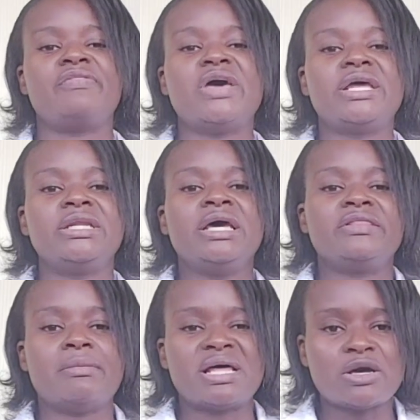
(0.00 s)
then
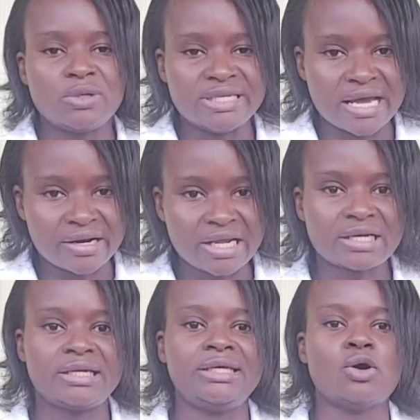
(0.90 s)
the mother will
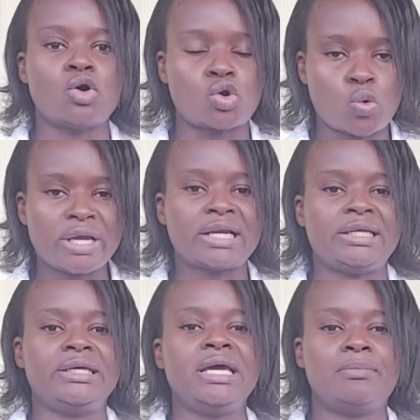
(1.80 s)
directly or
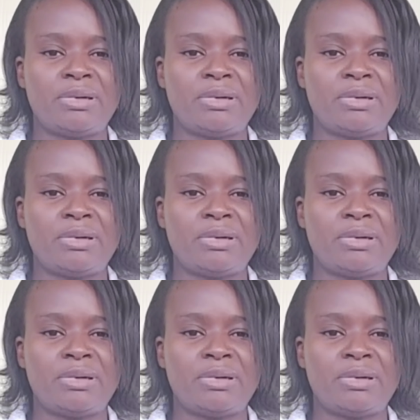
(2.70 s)
quickly